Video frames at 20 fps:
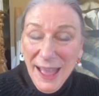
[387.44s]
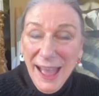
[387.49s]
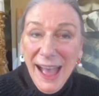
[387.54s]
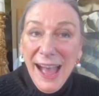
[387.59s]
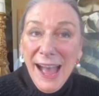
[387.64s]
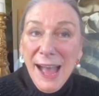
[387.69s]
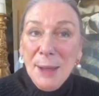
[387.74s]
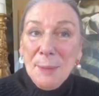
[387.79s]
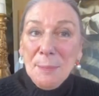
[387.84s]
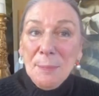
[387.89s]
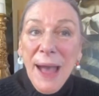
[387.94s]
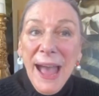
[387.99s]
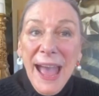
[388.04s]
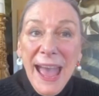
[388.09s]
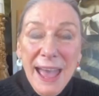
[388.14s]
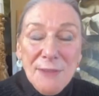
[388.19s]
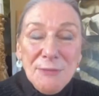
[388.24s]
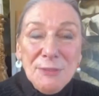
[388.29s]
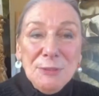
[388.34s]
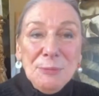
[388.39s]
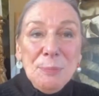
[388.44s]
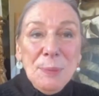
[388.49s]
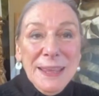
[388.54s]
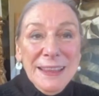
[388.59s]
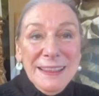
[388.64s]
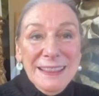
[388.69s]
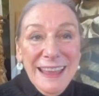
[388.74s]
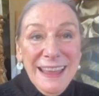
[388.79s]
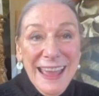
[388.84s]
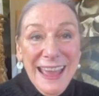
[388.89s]
I haven't
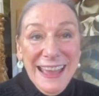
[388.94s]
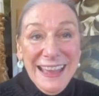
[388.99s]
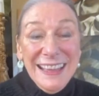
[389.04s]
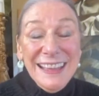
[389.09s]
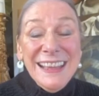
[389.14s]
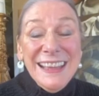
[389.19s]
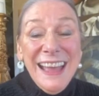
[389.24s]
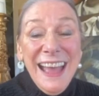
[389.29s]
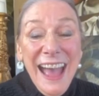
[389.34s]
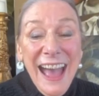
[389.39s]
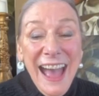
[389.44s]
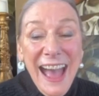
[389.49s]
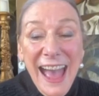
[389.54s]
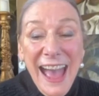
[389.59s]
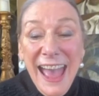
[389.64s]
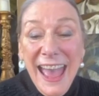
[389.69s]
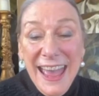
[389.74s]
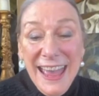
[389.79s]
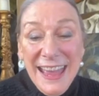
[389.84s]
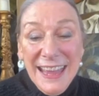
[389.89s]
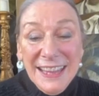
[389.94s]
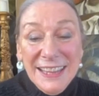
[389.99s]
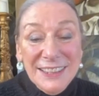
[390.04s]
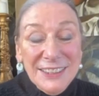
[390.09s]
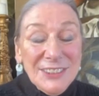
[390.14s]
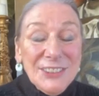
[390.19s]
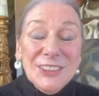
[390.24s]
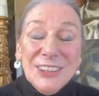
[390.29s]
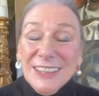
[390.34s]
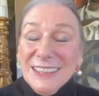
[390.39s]
been there
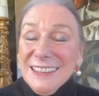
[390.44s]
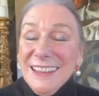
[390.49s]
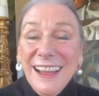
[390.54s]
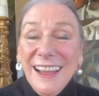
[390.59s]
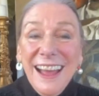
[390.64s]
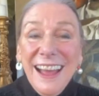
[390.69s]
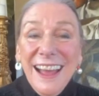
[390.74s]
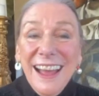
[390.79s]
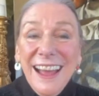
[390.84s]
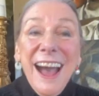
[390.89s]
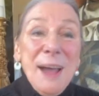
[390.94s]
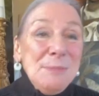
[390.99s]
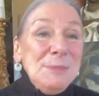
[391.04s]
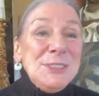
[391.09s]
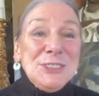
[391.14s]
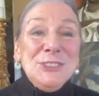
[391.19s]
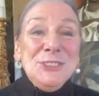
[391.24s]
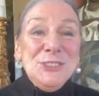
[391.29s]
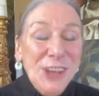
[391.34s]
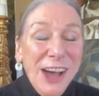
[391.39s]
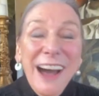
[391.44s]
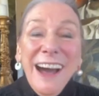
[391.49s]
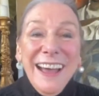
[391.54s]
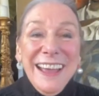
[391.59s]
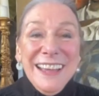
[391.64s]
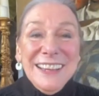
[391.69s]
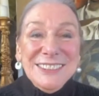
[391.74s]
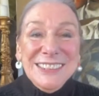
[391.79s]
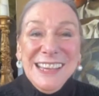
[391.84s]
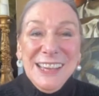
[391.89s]
and I'm just
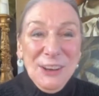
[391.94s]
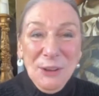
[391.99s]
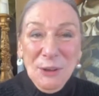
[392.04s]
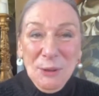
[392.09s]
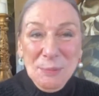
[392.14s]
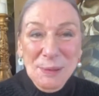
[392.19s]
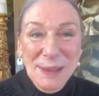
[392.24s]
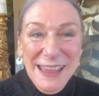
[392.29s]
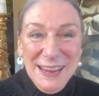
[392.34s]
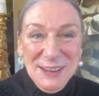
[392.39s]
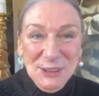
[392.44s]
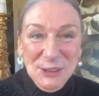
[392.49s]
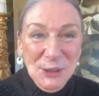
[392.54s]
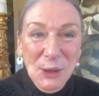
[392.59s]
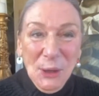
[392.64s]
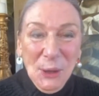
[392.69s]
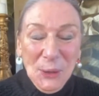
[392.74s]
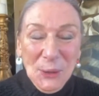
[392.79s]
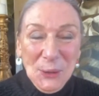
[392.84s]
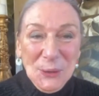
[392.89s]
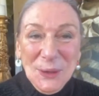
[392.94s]
dying to get on a plane and go.